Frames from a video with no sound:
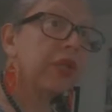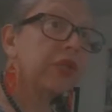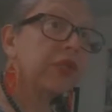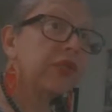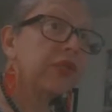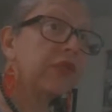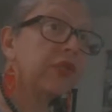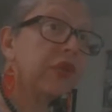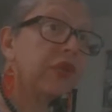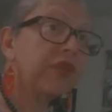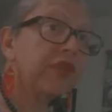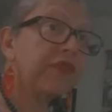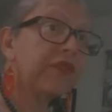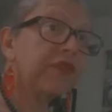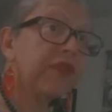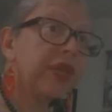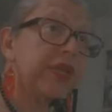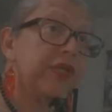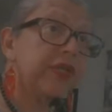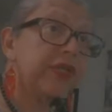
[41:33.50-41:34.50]
so the
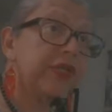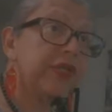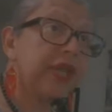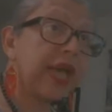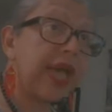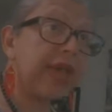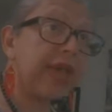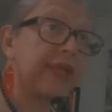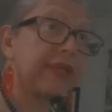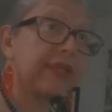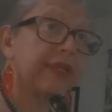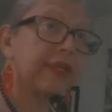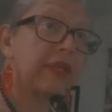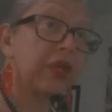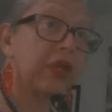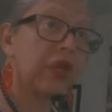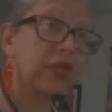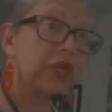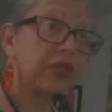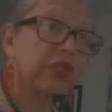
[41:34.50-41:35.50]
french had
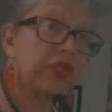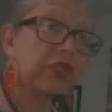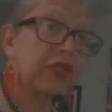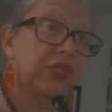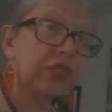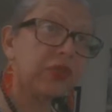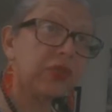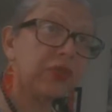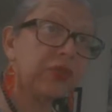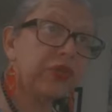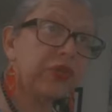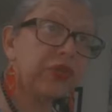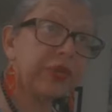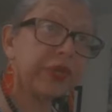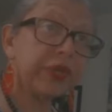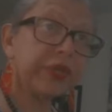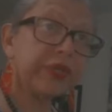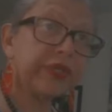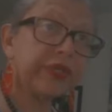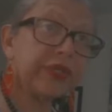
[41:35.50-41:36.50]
lost
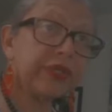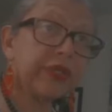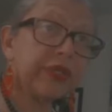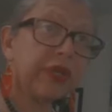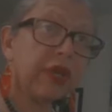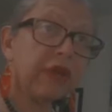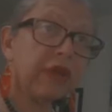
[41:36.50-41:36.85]
two-thirds